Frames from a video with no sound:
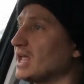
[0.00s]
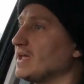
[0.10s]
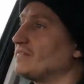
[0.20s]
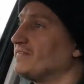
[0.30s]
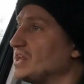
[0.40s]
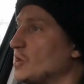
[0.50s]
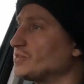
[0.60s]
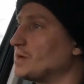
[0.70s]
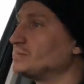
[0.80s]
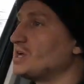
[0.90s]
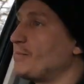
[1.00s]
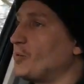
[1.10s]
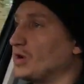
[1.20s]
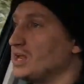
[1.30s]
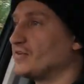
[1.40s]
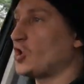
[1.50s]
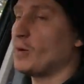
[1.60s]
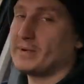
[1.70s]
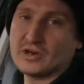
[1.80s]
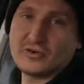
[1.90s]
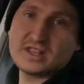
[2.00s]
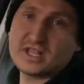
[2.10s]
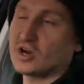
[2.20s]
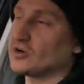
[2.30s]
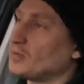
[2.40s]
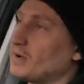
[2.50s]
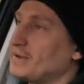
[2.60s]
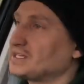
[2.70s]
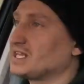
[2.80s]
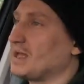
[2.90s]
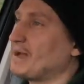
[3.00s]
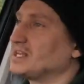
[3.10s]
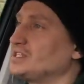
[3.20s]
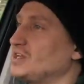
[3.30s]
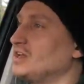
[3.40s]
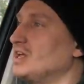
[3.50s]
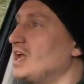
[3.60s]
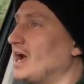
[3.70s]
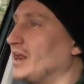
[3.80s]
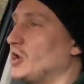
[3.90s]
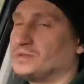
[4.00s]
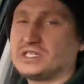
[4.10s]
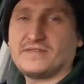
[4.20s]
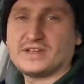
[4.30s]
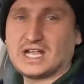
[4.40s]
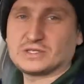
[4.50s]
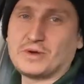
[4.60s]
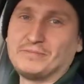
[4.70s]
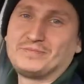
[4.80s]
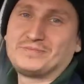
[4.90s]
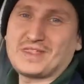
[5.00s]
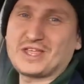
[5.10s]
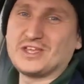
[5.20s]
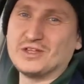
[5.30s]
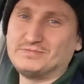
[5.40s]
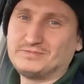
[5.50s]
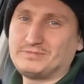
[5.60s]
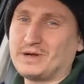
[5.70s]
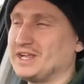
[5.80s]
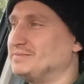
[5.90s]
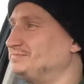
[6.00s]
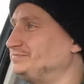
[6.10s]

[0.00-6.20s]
give the video a thumbs up or leave a comment or anything and I'll do my best to get back to you and I hope to see you for the next one thank you bye